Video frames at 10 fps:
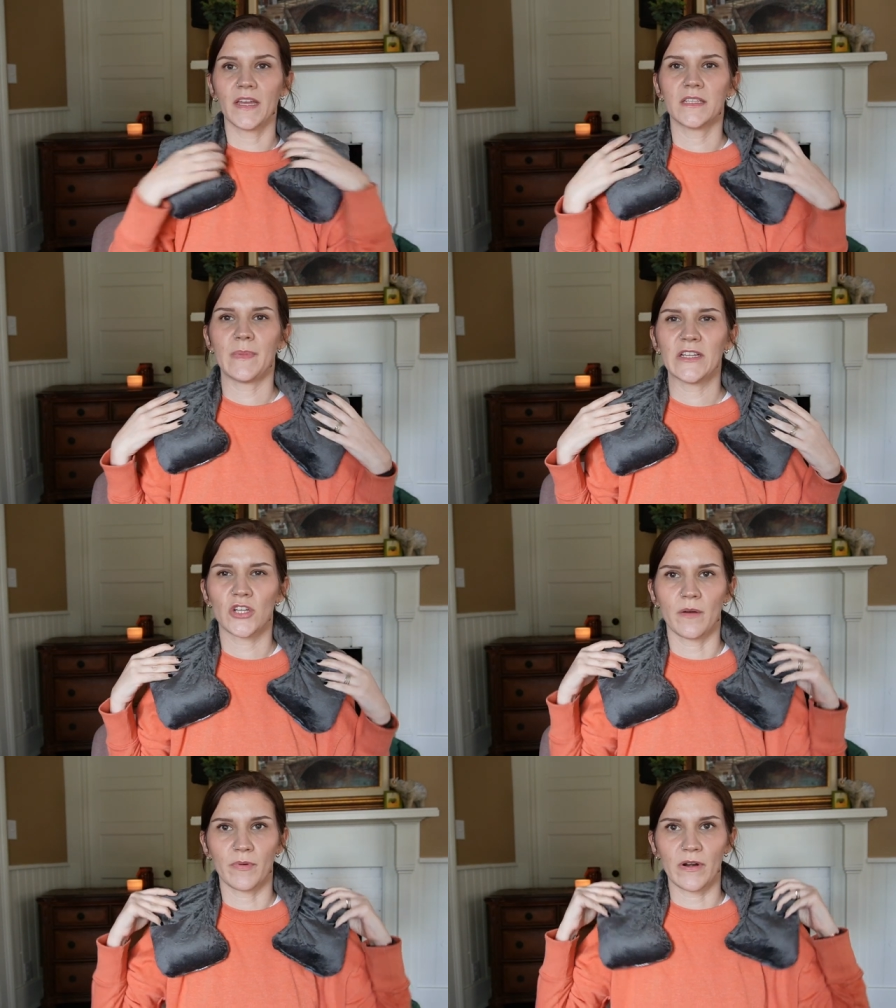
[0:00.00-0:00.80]
It's by
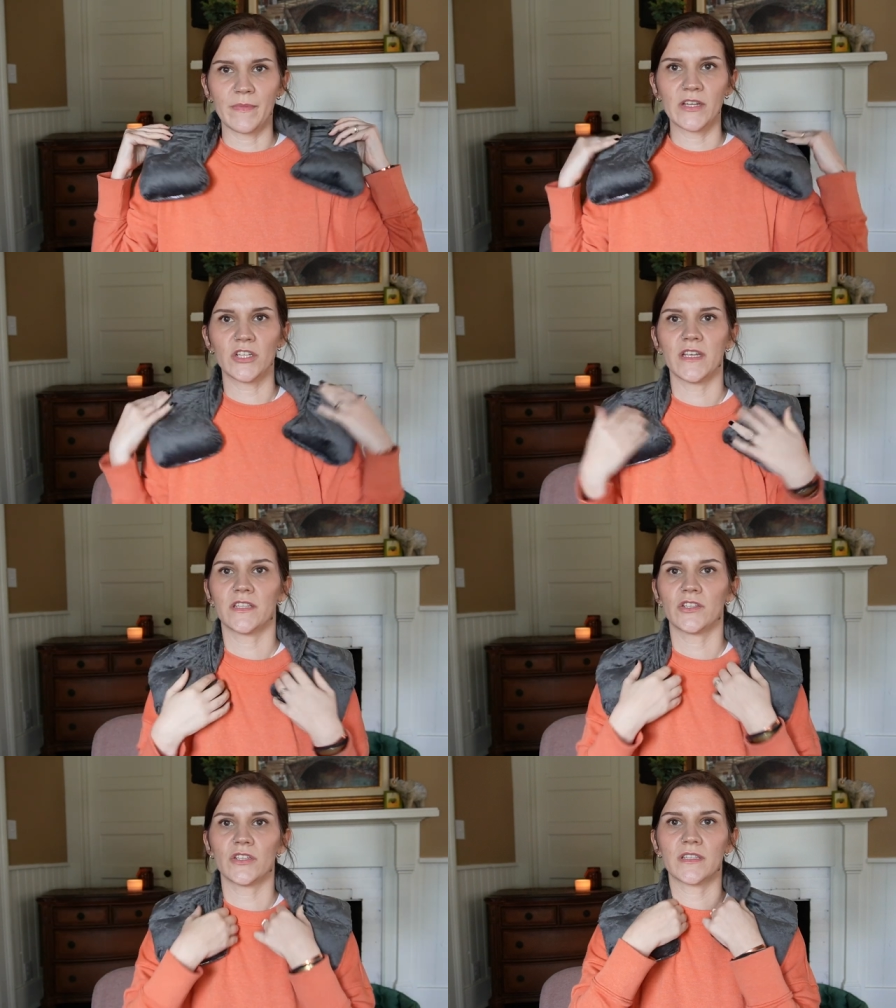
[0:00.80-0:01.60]
Sharper Image.
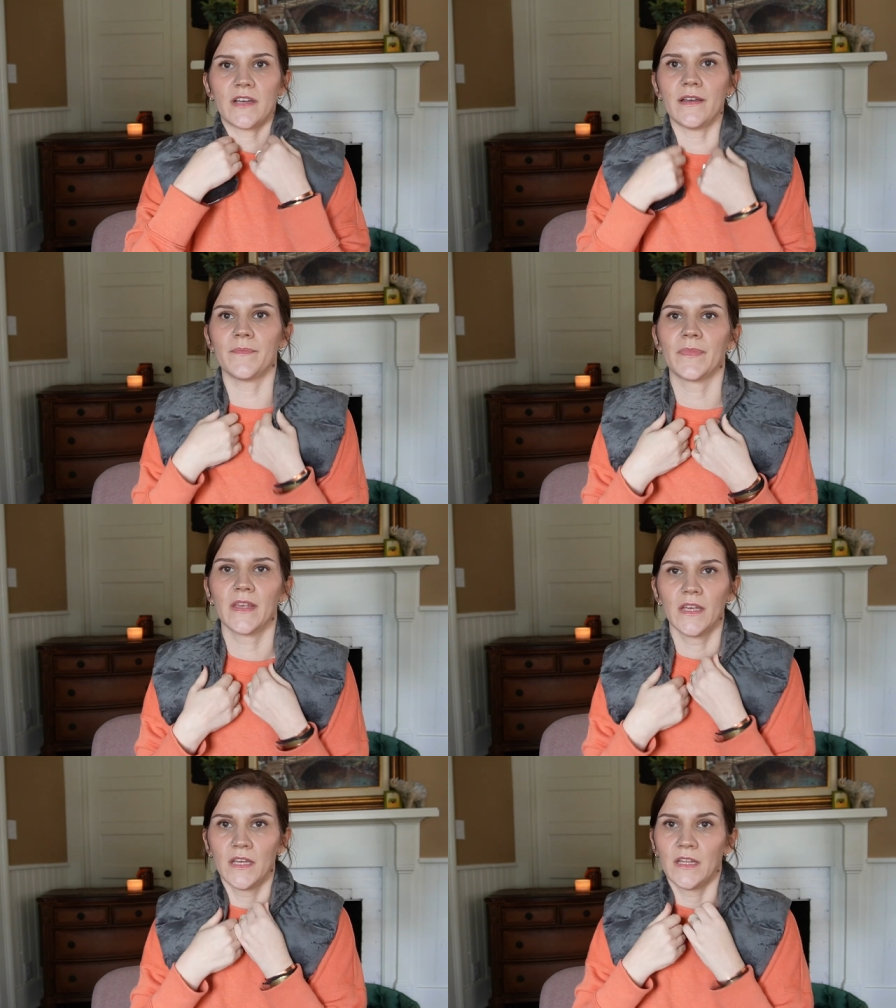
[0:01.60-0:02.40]
It's just a,
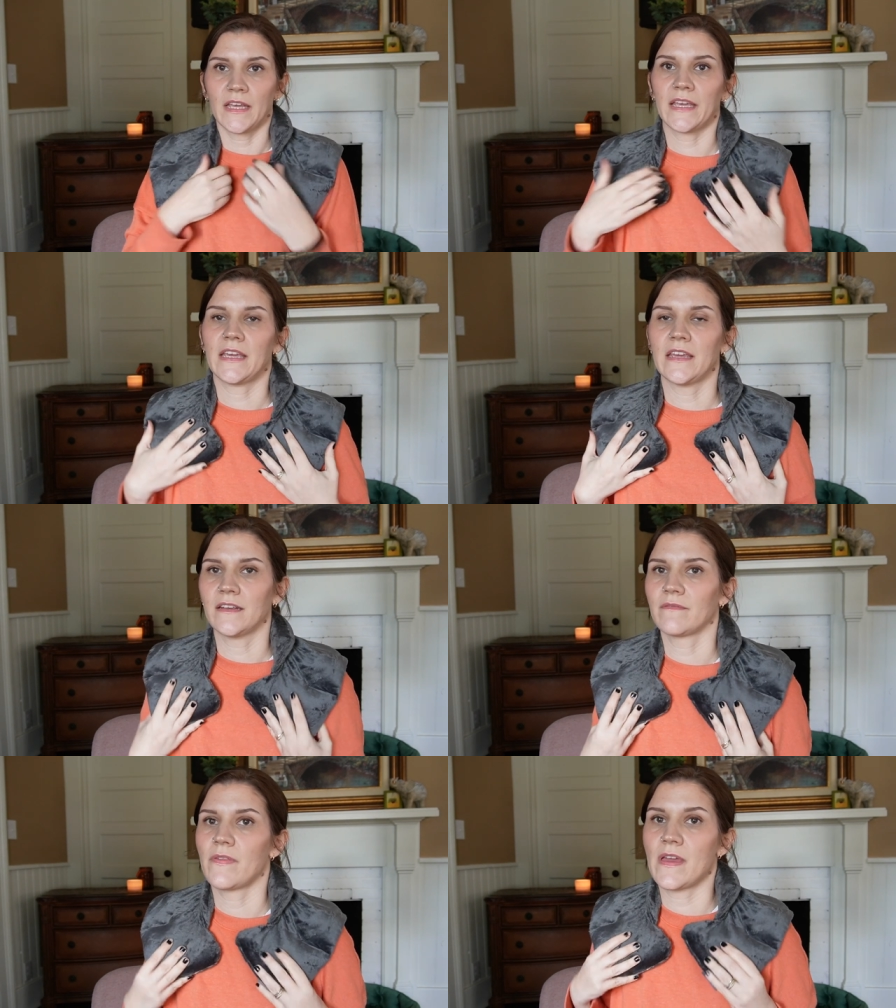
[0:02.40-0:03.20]
like a heat
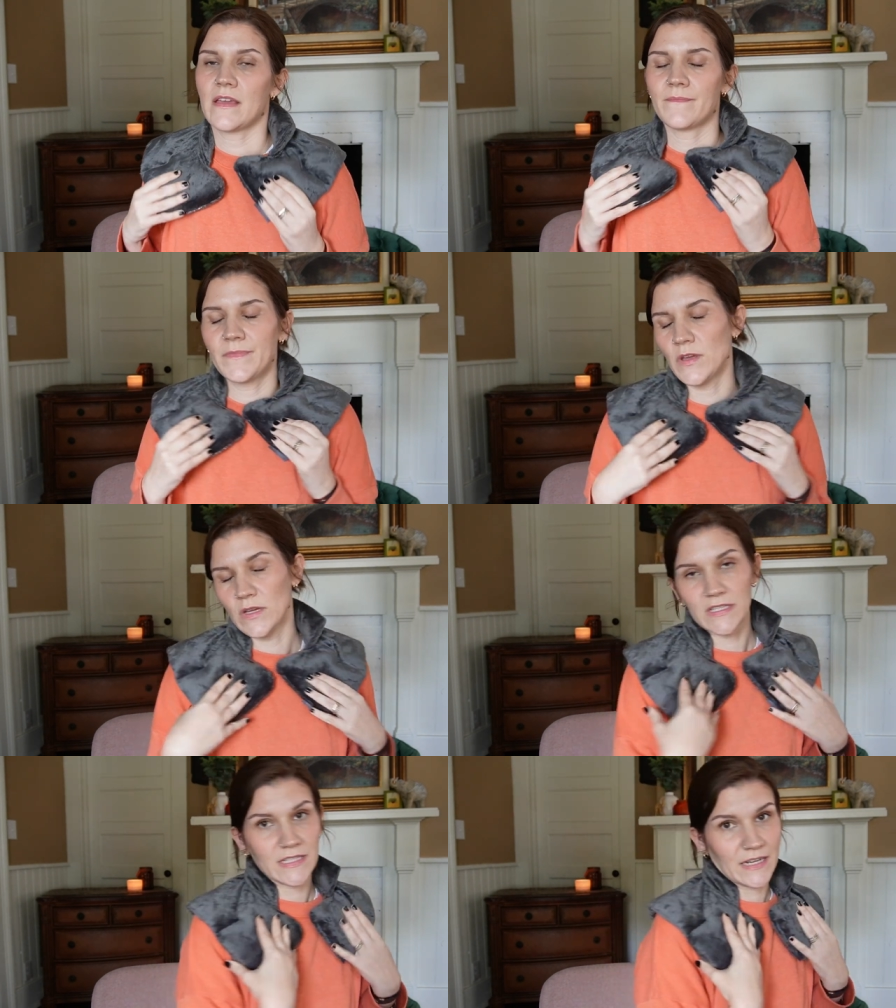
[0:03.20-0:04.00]
thing. You
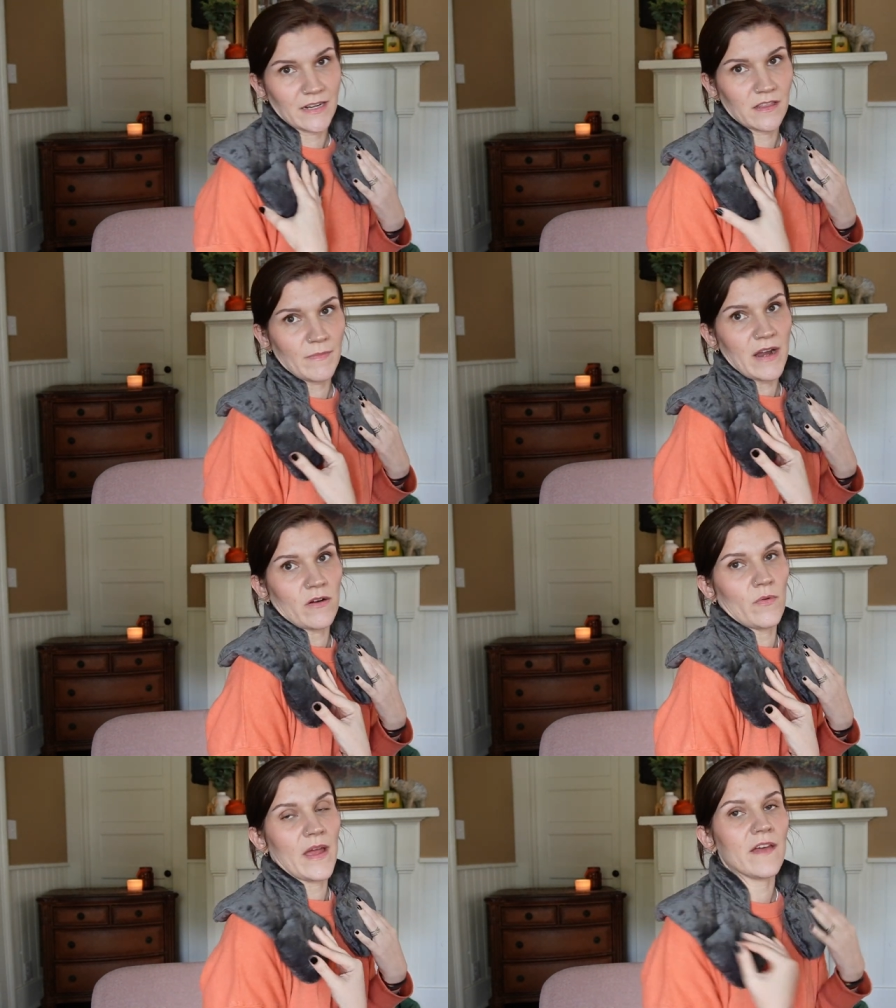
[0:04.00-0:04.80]
can stick it in the
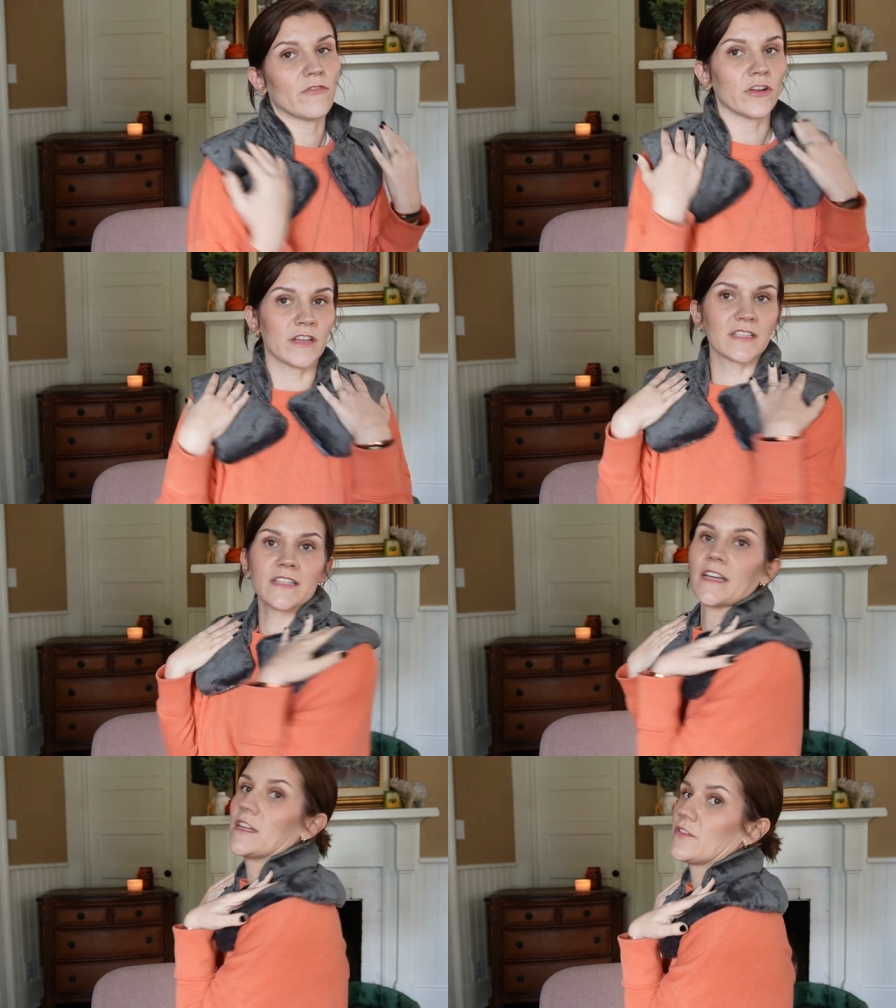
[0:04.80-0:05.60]
microwave or you can
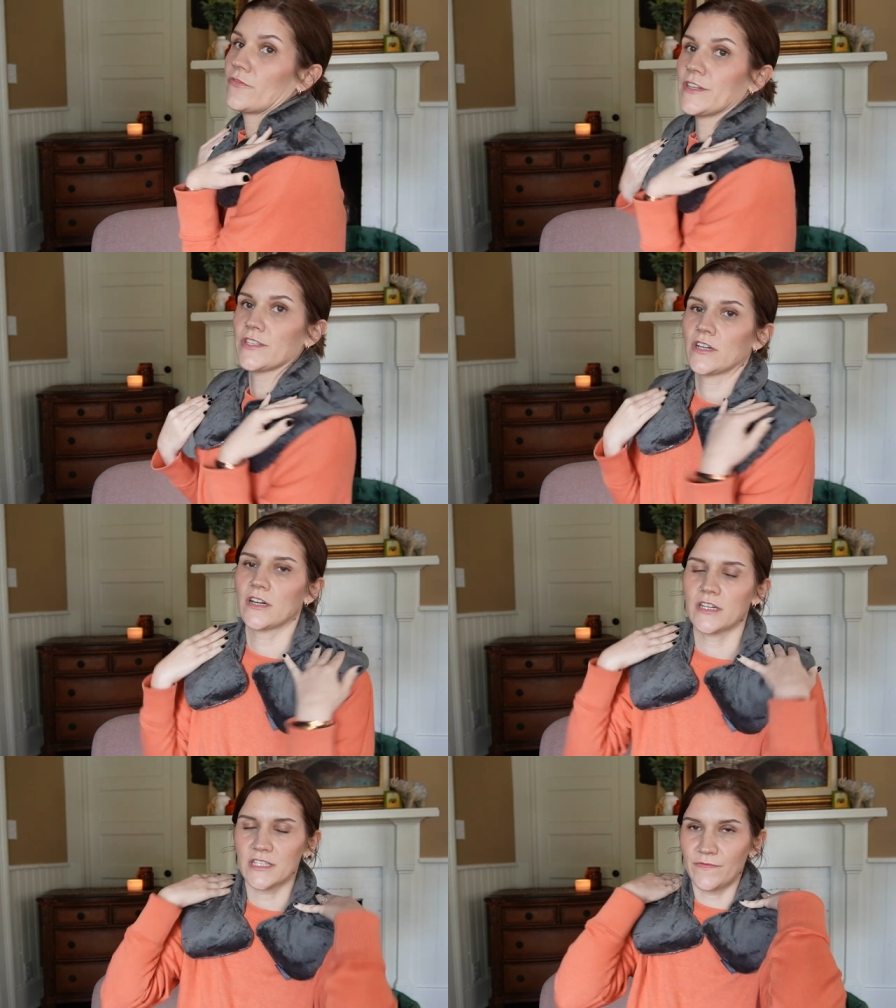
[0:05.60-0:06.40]
stick it in the
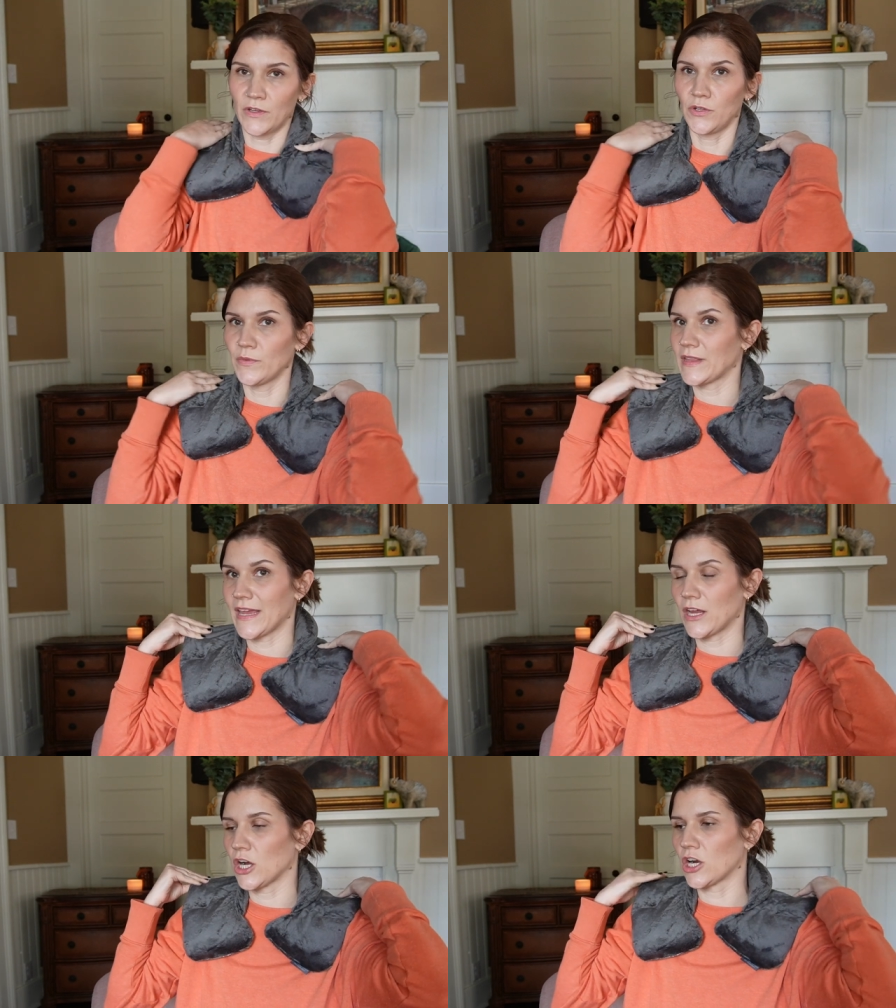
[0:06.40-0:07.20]
freezer. It's filled with
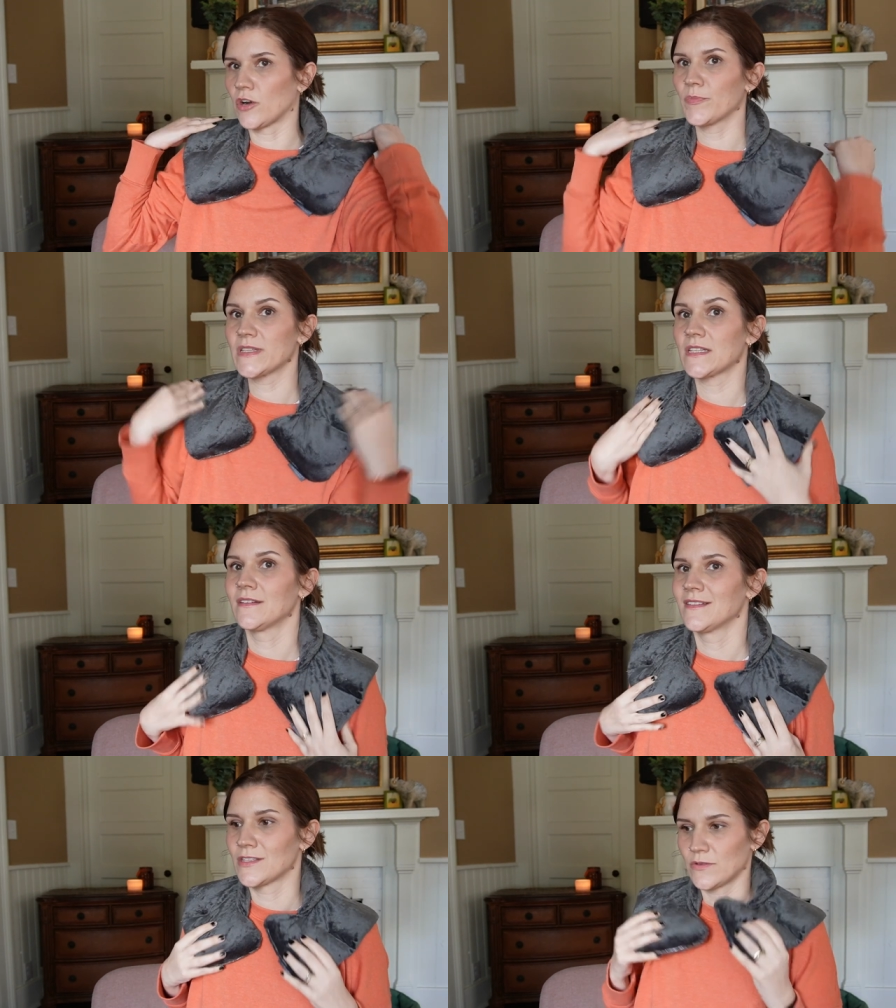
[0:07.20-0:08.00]
like herbs,
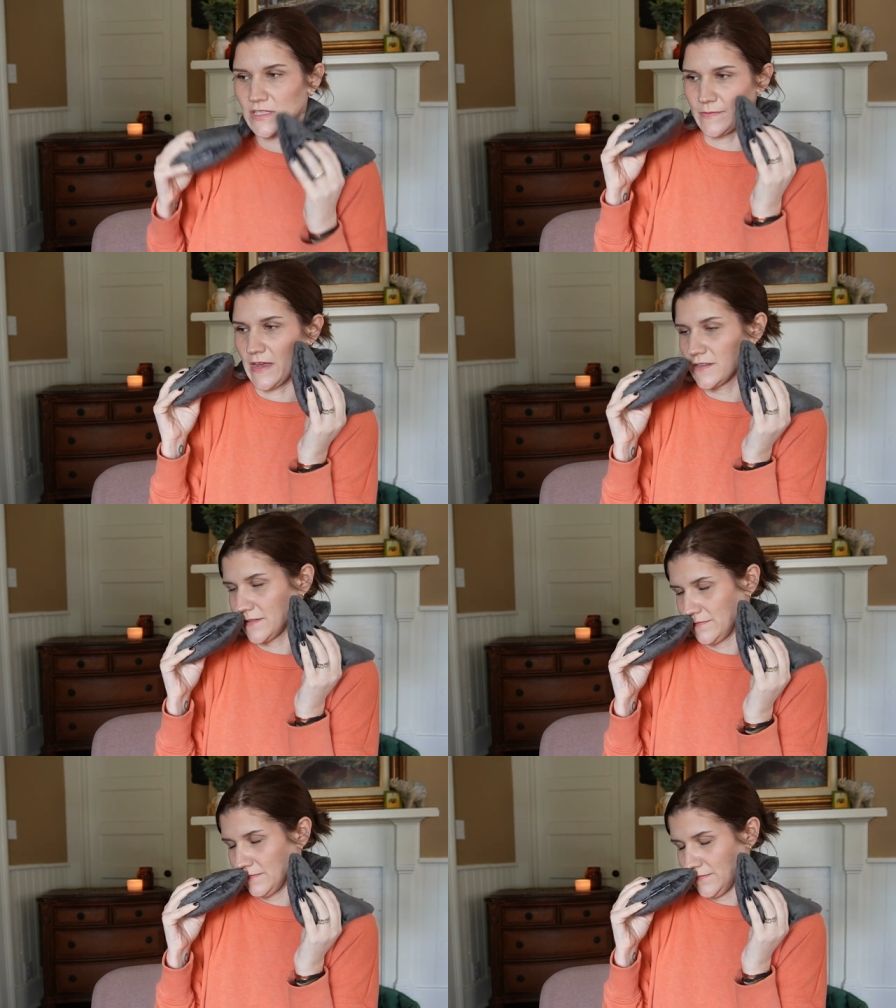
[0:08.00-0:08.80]
so it smells.